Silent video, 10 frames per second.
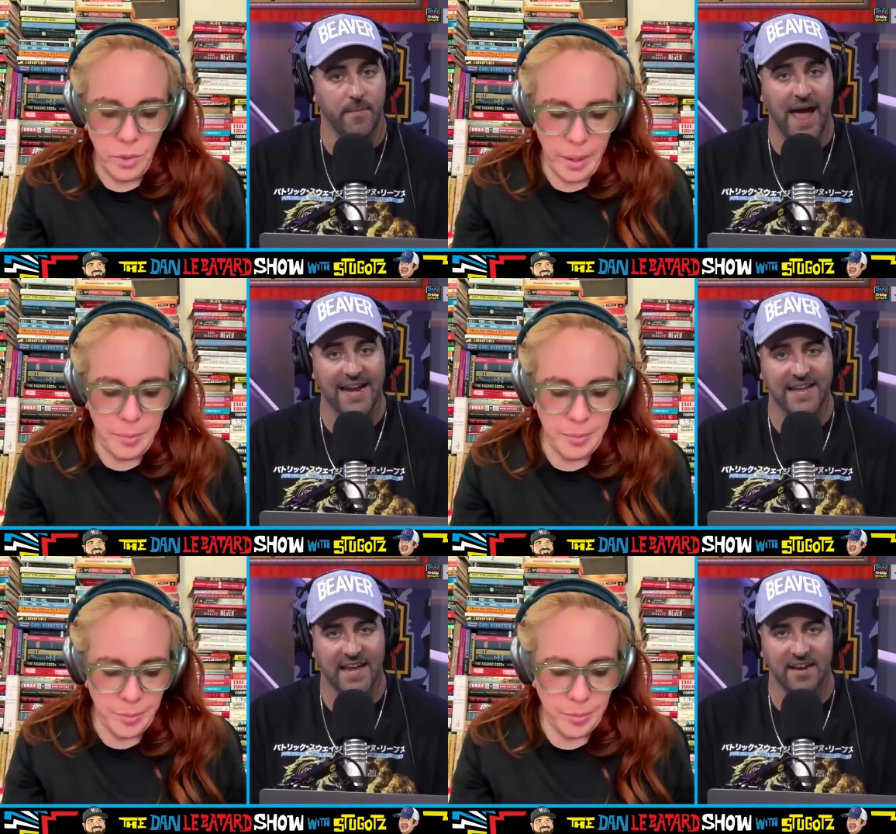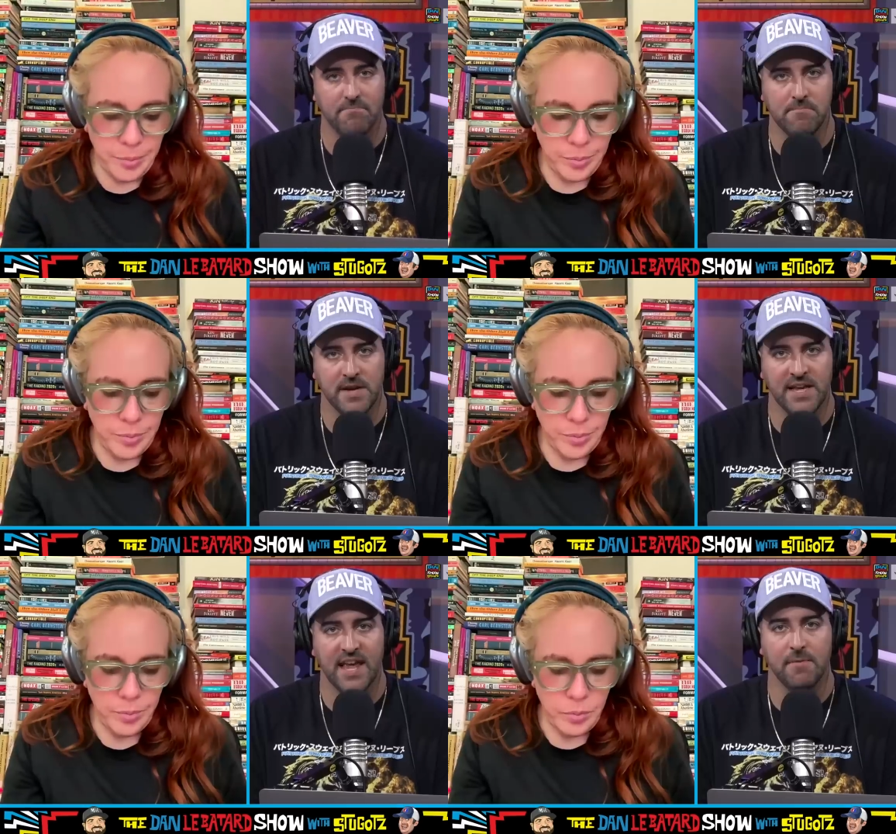Speaker 1: had kin-
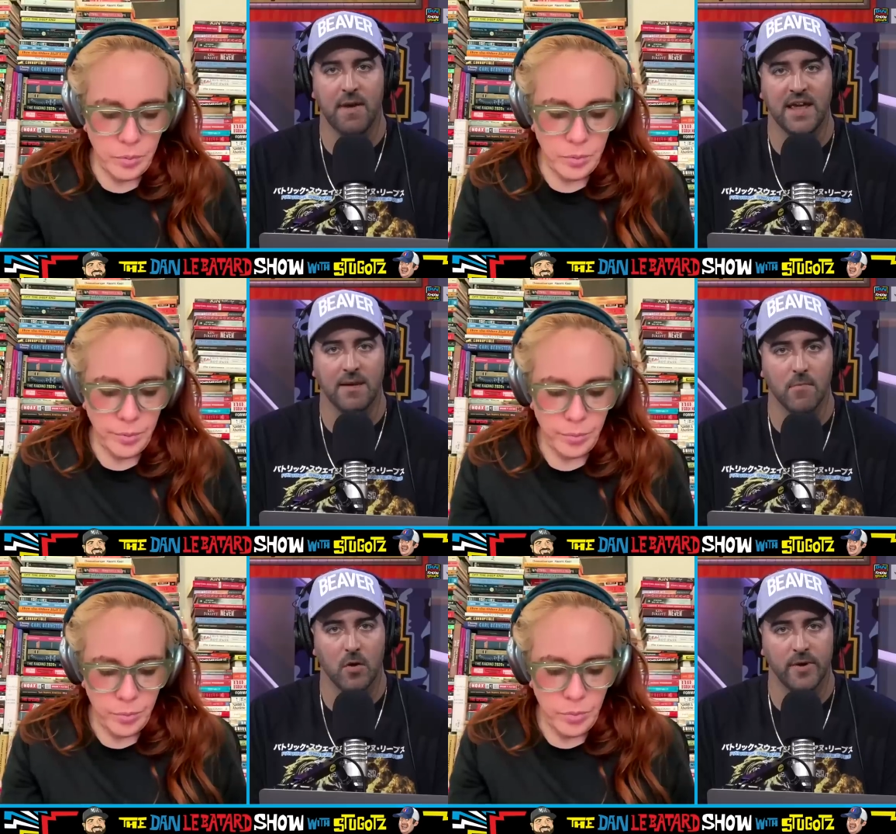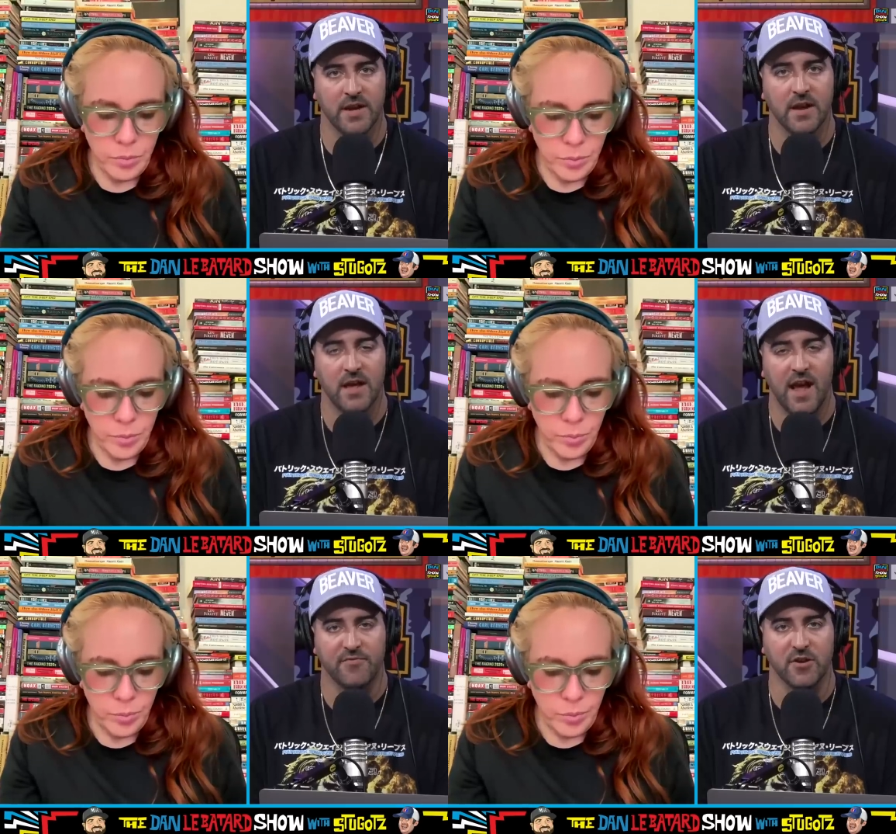king making moment
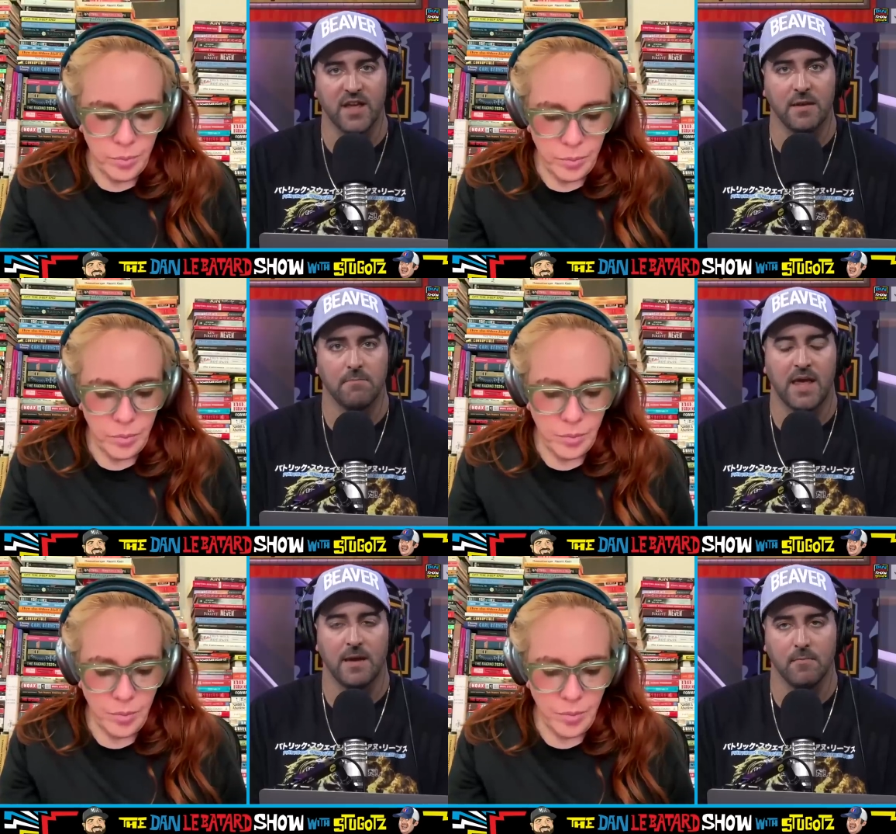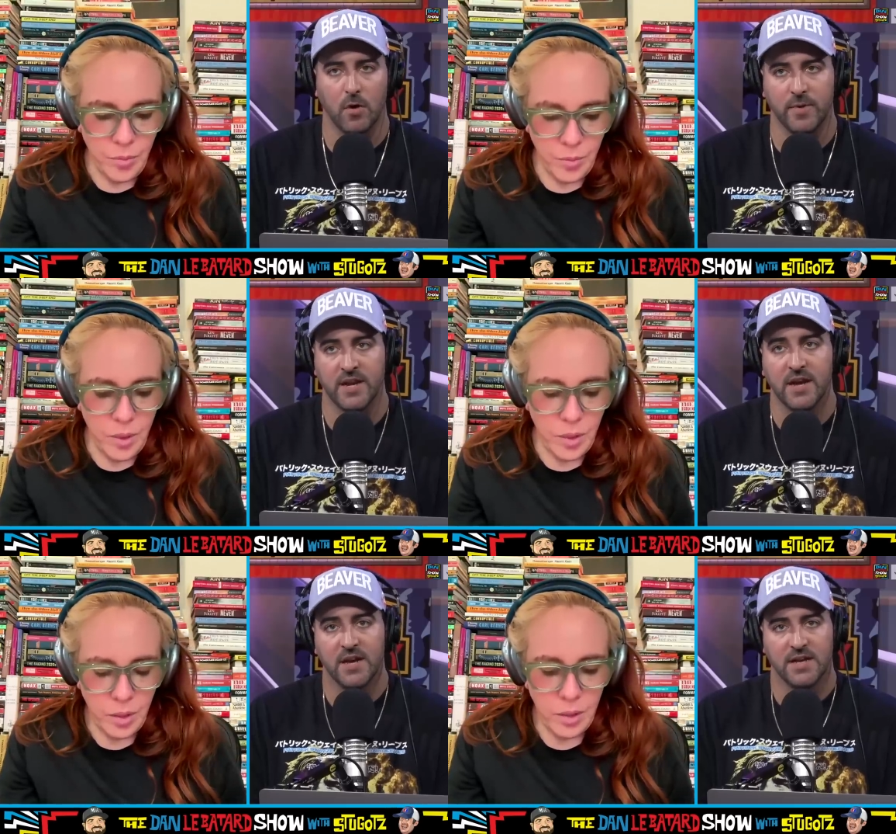after king making moment.
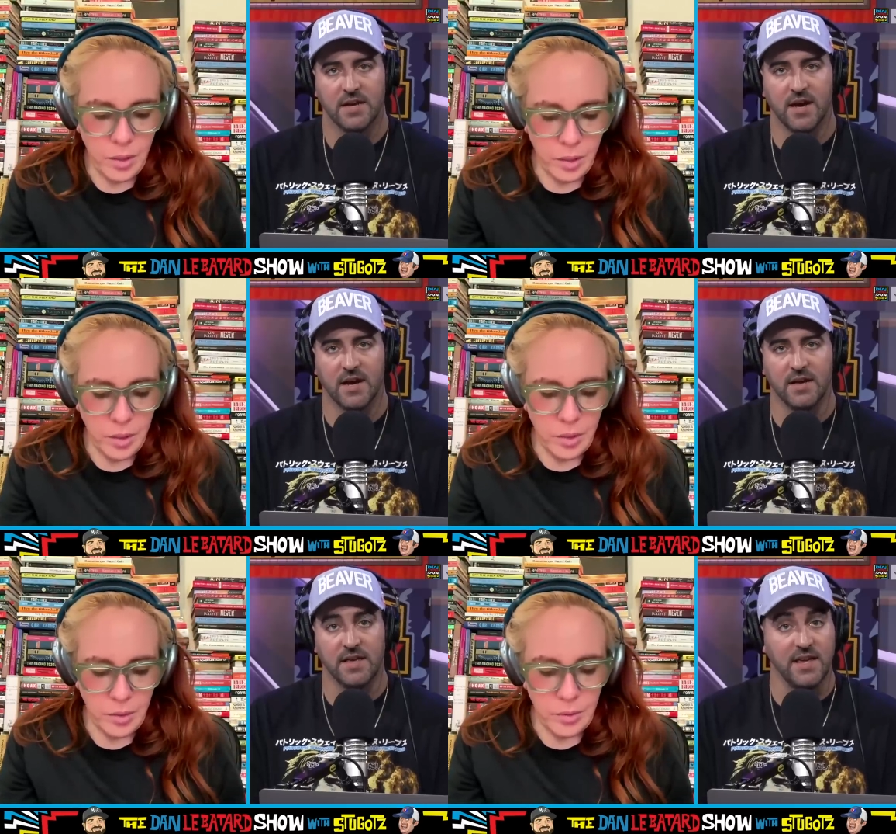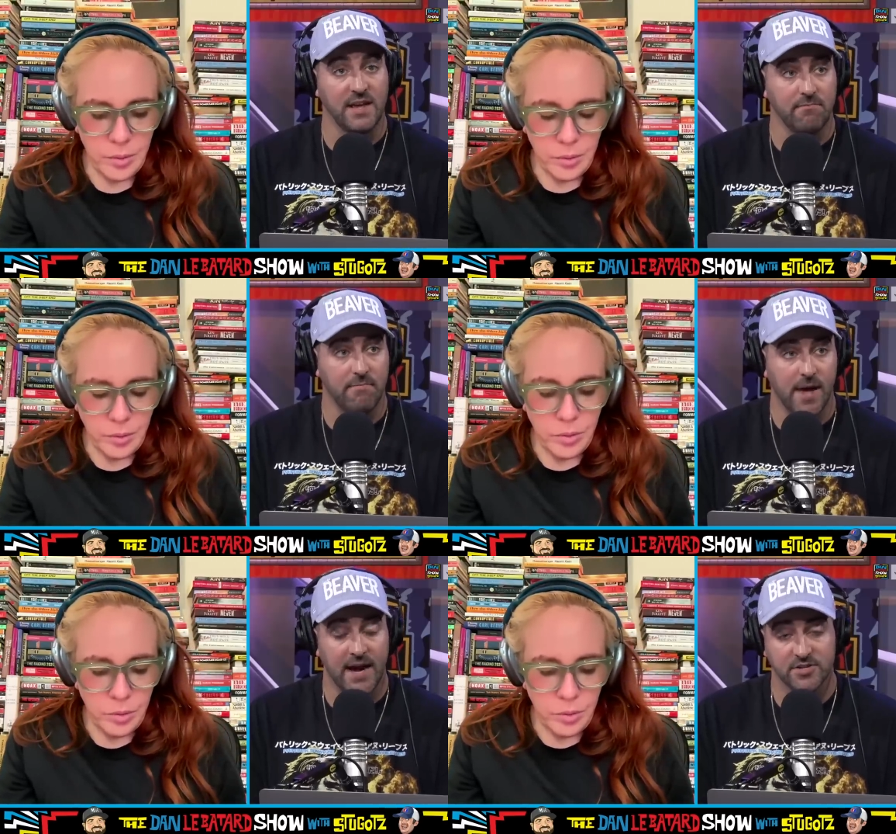Uh, he
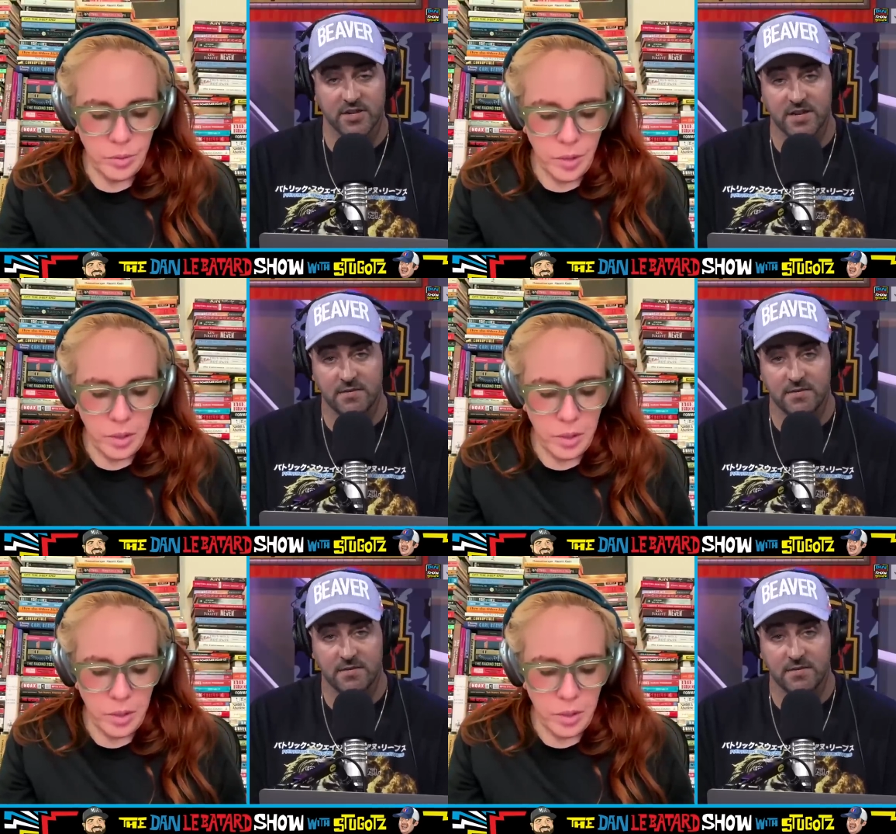actually